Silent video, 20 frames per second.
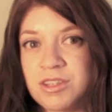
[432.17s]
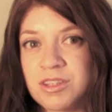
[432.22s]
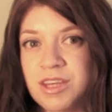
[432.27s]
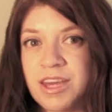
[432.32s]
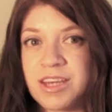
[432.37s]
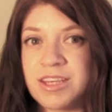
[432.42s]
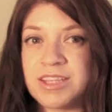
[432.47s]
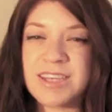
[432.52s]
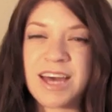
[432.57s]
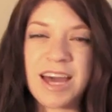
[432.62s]

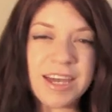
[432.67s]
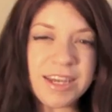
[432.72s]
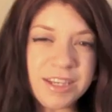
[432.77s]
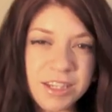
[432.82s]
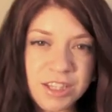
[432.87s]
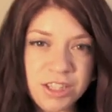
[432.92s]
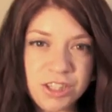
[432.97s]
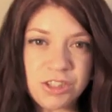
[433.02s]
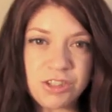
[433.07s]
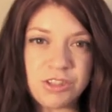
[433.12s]

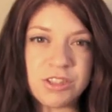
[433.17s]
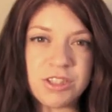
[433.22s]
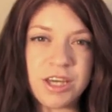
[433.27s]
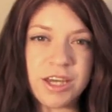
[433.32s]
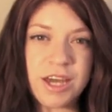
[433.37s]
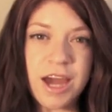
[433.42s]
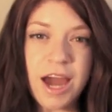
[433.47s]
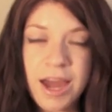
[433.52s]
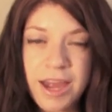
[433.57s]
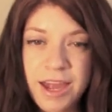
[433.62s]
anxiety issues.
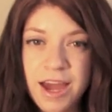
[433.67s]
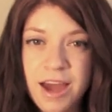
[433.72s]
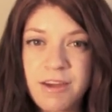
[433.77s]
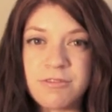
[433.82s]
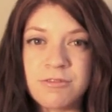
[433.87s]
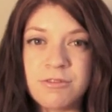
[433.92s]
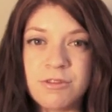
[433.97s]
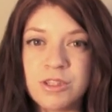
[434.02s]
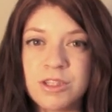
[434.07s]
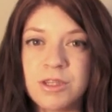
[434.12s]
Like I
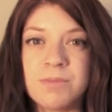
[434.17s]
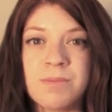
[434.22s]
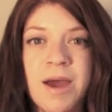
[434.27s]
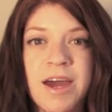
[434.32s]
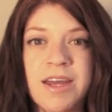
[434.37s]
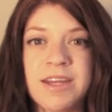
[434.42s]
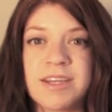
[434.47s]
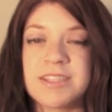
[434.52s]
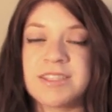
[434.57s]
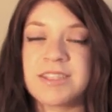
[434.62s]
have really
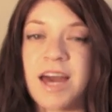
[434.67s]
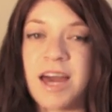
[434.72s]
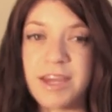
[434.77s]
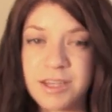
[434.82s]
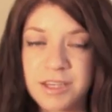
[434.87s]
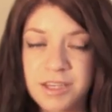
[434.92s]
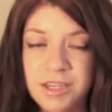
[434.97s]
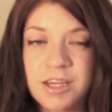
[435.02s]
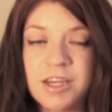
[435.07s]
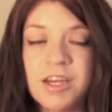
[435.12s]
bad
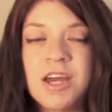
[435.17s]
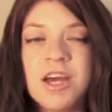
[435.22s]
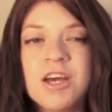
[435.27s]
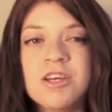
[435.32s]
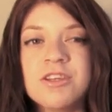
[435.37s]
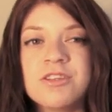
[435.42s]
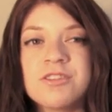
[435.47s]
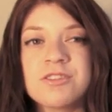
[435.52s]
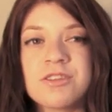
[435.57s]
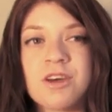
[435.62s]
anxiety.
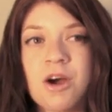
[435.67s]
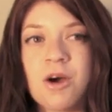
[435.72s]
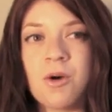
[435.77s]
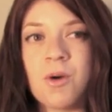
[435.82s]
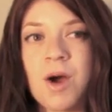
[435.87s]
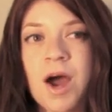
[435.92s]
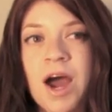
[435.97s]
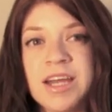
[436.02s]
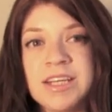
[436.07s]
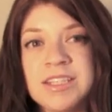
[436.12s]

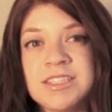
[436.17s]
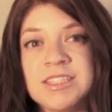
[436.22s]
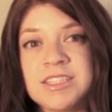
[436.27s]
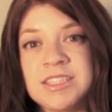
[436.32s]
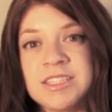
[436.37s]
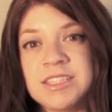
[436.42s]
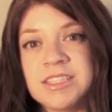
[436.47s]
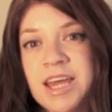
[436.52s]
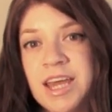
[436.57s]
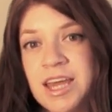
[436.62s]
So I
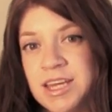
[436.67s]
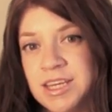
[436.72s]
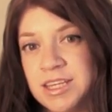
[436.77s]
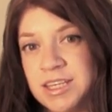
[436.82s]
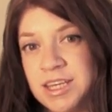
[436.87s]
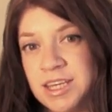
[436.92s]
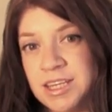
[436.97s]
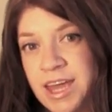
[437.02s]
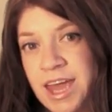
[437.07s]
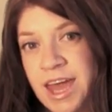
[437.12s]
did
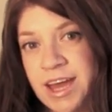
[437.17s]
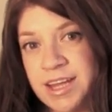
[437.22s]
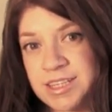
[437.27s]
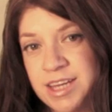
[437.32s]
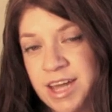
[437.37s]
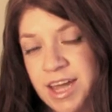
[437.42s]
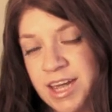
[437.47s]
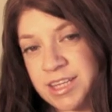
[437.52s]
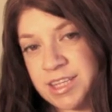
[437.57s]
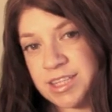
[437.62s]
take an
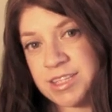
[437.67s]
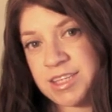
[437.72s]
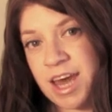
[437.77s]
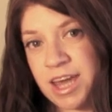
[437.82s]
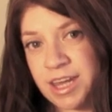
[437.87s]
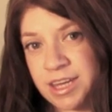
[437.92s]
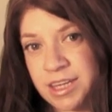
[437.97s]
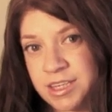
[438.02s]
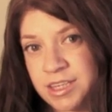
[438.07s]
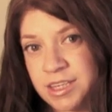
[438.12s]

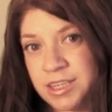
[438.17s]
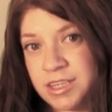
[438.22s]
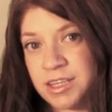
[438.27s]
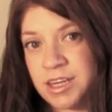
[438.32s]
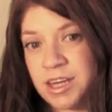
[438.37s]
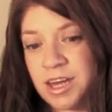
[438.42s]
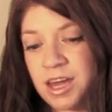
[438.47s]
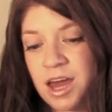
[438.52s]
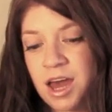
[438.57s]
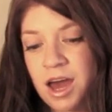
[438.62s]
anti-anxiety
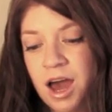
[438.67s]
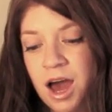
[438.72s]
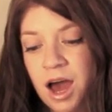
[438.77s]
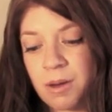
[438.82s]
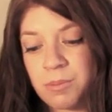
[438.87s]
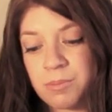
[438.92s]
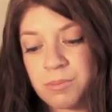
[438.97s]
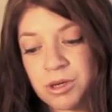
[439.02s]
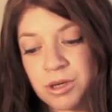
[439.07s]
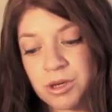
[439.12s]

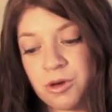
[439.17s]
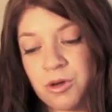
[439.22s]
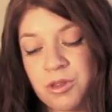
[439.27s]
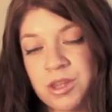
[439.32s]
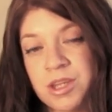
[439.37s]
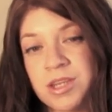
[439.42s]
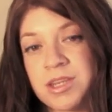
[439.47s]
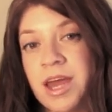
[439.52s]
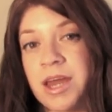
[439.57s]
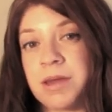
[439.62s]
pill
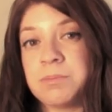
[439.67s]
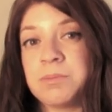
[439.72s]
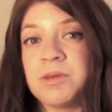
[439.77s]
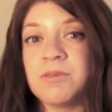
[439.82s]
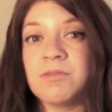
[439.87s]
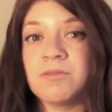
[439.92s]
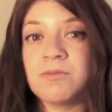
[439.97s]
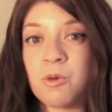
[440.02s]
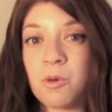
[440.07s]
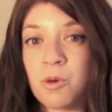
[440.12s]
the night
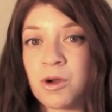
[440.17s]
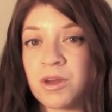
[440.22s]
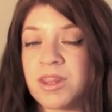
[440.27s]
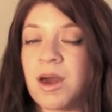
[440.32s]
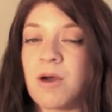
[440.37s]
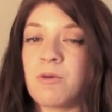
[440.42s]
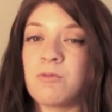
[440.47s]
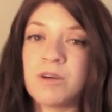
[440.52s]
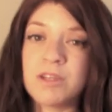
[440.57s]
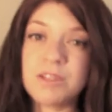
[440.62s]
before
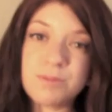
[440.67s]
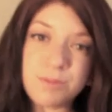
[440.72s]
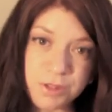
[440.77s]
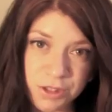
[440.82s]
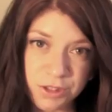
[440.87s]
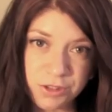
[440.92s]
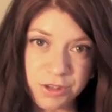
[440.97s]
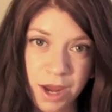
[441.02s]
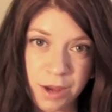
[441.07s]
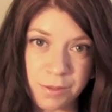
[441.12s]
that was
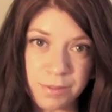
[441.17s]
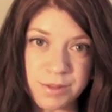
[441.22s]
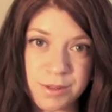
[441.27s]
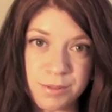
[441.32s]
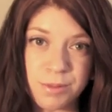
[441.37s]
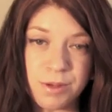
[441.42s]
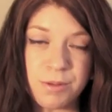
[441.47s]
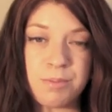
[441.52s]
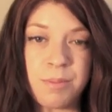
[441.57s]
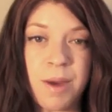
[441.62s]
prescribed to
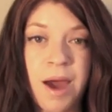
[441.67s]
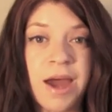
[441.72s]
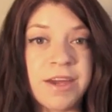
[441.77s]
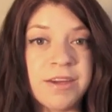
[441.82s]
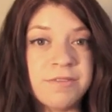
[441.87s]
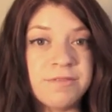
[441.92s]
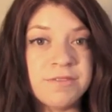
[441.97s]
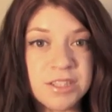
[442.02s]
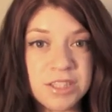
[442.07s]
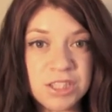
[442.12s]
me by
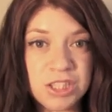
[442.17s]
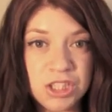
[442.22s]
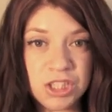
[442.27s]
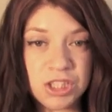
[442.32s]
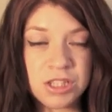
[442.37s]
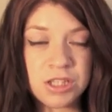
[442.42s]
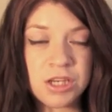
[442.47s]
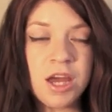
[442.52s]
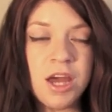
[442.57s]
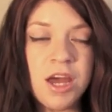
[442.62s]
a
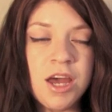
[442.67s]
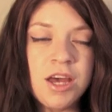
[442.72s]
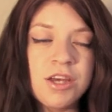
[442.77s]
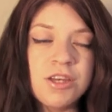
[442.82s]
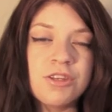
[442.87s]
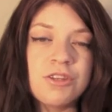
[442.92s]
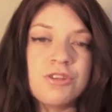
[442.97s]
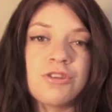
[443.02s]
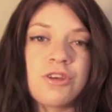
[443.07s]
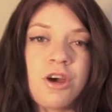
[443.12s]
physician.
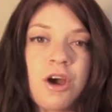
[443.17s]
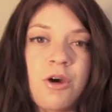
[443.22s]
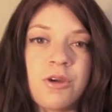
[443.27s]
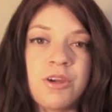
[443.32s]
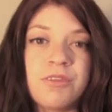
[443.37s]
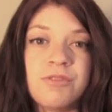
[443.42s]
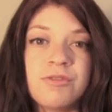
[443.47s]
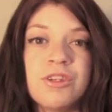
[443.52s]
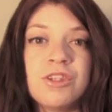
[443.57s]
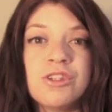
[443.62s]
So
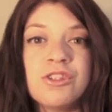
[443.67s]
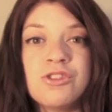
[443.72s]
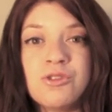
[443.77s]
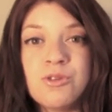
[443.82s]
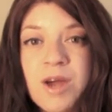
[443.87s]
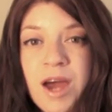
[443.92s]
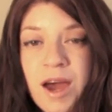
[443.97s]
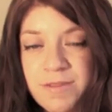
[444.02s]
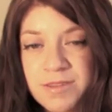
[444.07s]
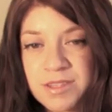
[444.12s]
if you
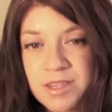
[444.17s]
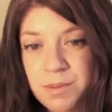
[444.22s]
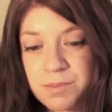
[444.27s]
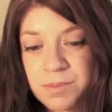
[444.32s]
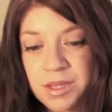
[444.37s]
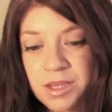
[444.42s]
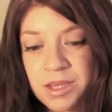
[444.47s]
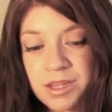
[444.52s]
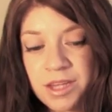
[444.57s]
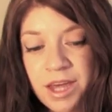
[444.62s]
do have
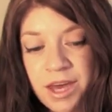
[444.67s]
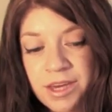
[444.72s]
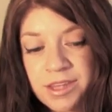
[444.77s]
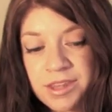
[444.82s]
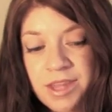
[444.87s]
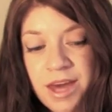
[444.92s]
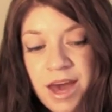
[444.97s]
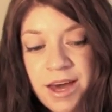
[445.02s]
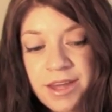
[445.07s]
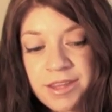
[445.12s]
something
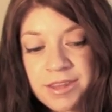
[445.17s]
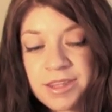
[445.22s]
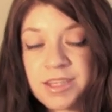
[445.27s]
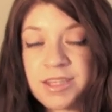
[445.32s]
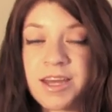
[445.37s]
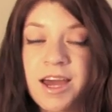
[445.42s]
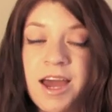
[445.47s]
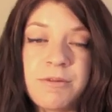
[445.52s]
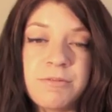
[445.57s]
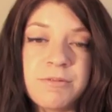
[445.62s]
like that,
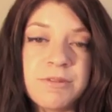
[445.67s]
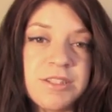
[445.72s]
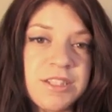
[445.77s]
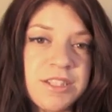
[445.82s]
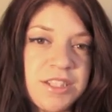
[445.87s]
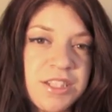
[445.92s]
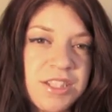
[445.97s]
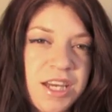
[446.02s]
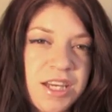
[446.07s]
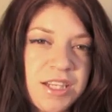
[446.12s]
then I would
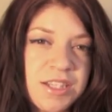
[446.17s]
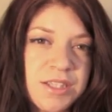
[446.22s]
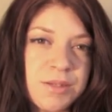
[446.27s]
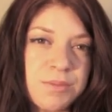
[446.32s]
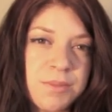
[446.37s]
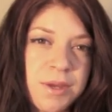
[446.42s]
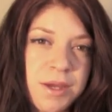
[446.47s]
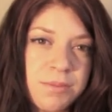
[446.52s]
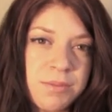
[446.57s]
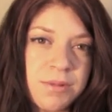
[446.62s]
suggest
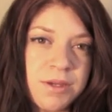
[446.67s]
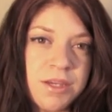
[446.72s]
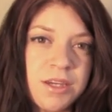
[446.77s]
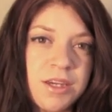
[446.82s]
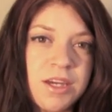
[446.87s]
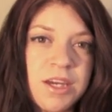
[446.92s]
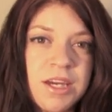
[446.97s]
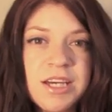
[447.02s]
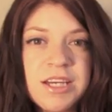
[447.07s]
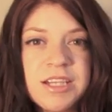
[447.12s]

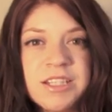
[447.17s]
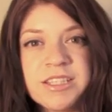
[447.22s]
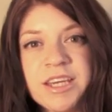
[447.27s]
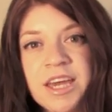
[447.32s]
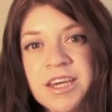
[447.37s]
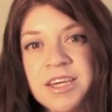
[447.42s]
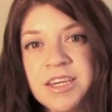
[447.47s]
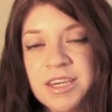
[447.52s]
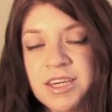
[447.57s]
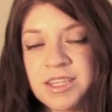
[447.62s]
maybe
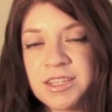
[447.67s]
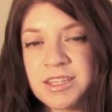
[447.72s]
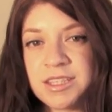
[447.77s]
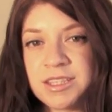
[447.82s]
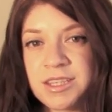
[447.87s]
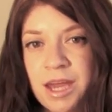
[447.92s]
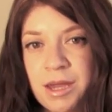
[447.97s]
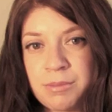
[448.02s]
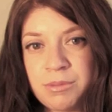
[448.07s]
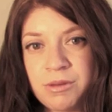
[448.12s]
taking it the
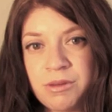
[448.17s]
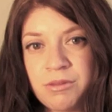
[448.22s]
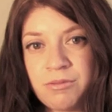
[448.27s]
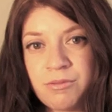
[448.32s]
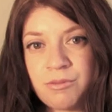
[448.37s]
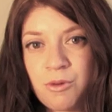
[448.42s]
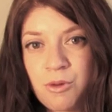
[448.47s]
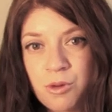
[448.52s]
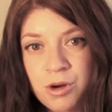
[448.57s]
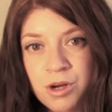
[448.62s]
night
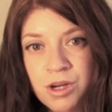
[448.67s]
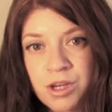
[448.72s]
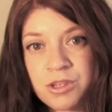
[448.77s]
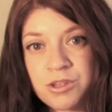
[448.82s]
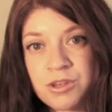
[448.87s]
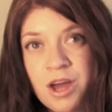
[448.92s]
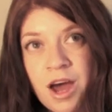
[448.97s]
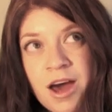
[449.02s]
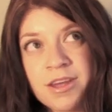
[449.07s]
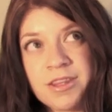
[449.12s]
before,
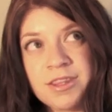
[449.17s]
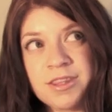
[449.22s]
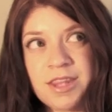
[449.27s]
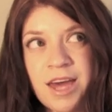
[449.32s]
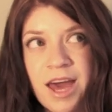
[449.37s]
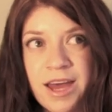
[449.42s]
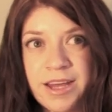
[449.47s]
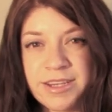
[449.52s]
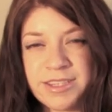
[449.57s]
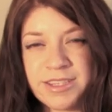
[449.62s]
not
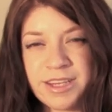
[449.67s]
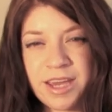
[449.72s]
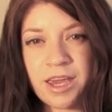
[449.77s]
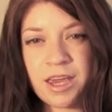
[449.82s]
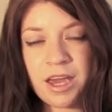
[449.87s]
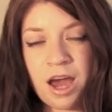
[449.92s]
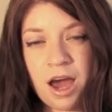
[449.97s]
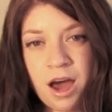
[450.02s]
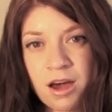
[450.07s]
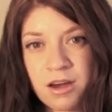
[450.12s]
that
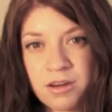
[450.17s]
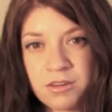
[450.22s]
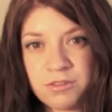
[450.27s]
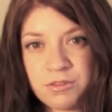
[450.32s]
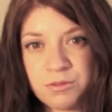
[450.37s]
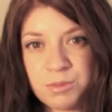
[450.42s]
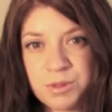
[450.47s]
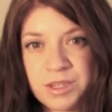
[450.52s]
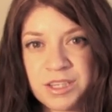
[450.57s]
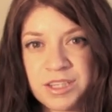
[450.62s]
day
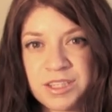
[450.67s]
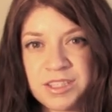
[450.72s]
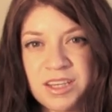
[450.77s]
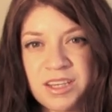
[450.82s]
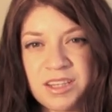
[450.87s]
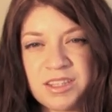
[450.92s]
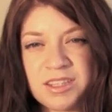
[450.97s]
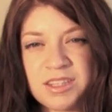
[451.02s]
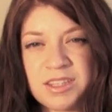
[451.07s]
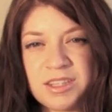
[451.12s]
of, because
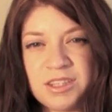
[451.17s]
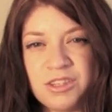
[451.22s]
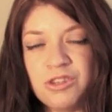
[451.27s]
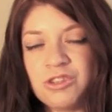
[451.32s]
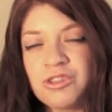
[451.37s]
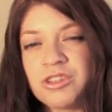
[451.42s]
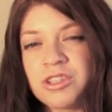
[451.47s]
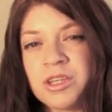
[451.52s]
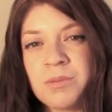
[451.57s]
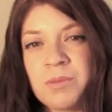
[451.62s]
it
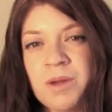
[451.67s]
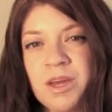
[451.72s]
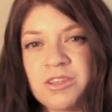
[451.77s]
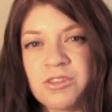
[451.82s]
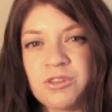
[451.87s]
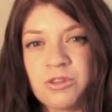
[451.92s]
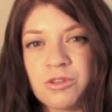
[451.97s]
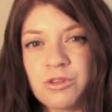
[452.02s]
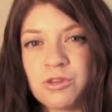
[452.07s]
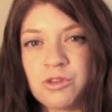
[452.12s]
usually
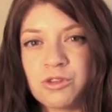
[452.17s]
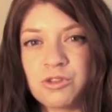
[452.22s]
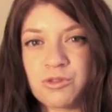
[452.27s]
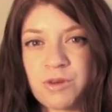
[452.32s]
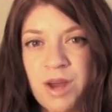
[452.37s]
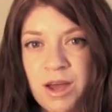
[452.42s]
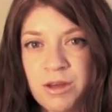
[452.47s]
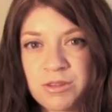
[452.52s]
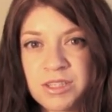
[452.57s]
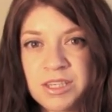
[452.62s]
makes you a little
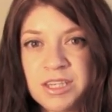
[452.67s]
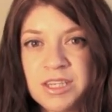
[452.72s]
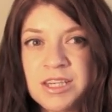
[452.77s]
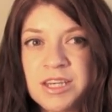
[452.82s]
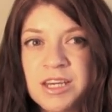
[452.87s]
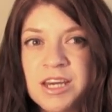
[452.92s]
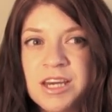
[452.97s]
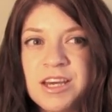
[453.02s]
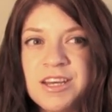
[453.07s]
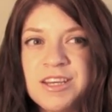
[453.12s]

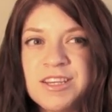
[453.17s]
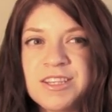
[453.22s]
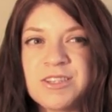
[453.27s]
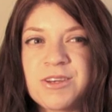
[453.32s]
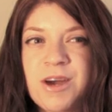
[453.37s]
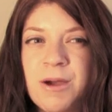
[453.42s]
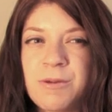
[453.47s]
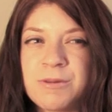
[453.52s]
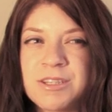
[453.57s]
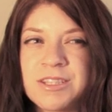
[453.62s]
drowsy.
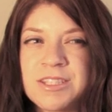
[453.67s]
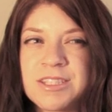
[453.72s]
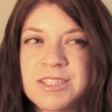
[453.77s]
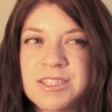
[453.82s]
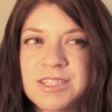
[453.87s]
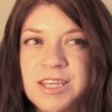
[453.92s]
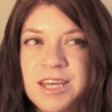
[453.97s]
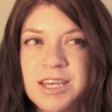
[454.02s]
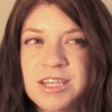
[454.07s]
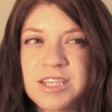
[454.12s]
So I wouldn't
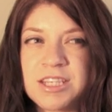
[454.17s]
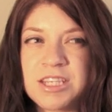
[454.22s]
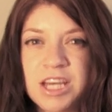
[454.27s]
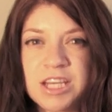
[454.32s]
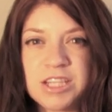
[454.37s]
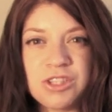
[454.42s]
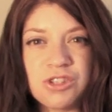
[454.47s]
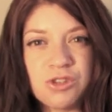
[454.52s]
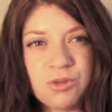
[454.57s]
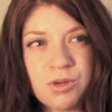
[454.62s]

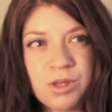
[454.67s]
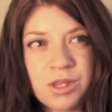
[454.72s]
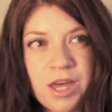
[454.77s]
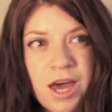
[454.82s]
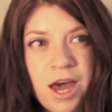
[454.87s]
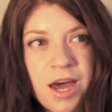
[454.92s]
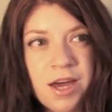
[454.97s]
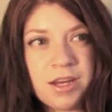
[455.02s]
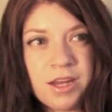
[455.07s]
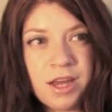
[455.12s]
suggest doing
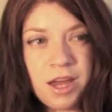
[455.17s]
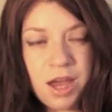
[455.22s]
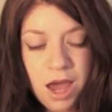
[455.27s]
that.